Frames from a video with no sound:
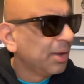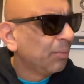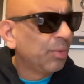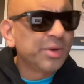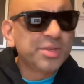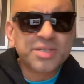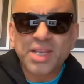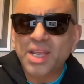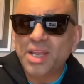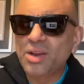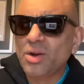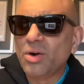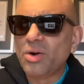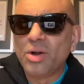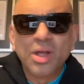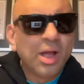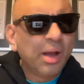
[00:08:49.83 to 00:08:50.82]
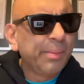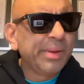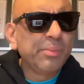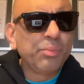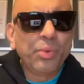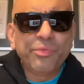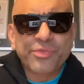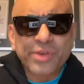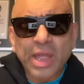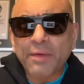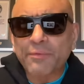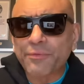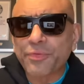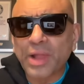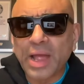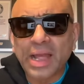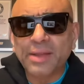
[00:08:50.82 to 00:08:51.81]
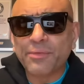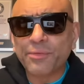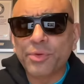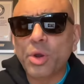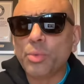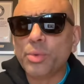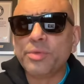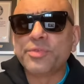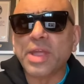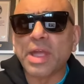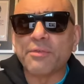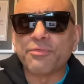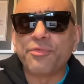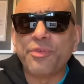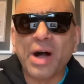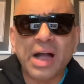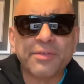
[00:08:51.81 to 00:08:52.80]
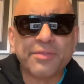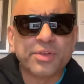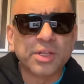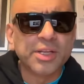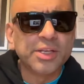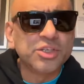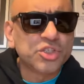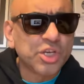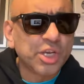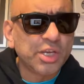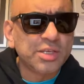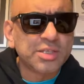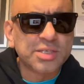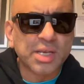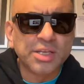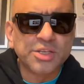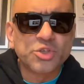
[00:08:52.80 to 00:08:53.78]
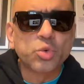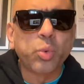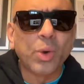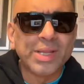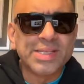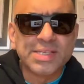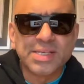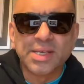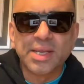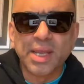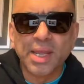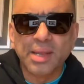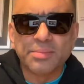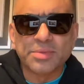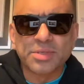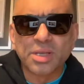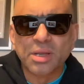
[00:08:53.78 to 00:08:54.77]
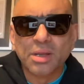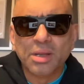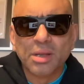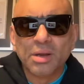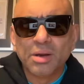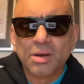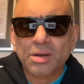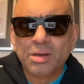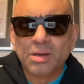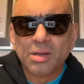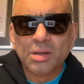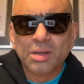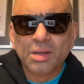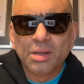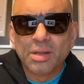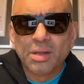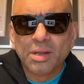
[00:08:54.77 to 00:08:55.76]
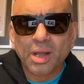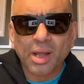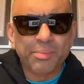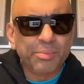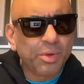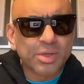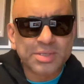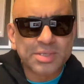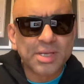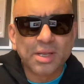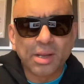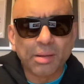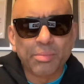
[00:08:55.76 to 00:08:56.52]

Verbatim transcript: What does he know? I mean, we've kept, like, you know, we've kept five clean sheets in twenty games. I'm not seeing.